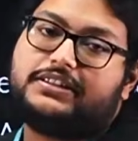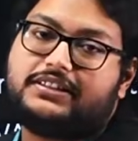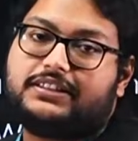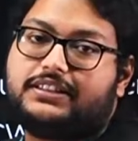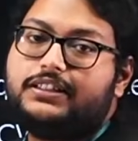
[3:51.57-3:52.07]

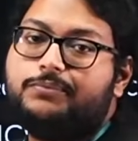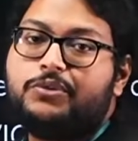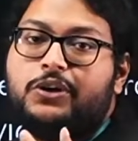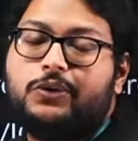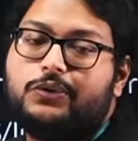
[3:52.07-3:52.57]
degree,
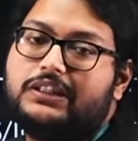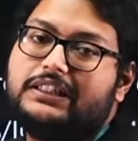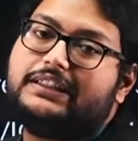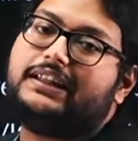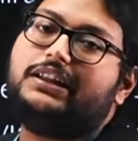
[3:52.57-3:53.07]
only
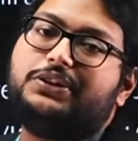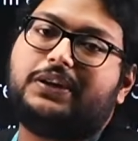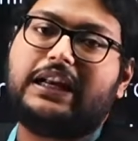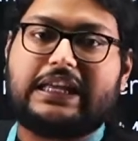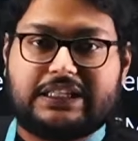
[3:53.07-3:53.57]
then you are
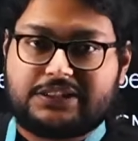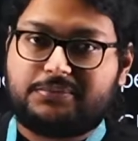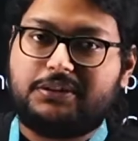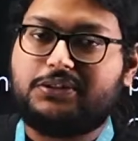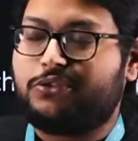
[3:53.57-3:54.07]

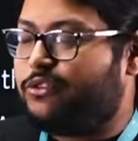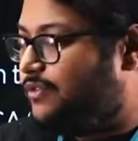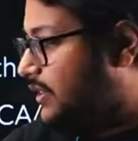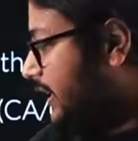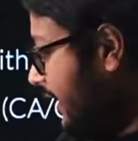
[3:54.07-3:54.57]
eligible to go
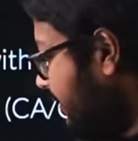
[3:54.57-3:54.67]
for CAT.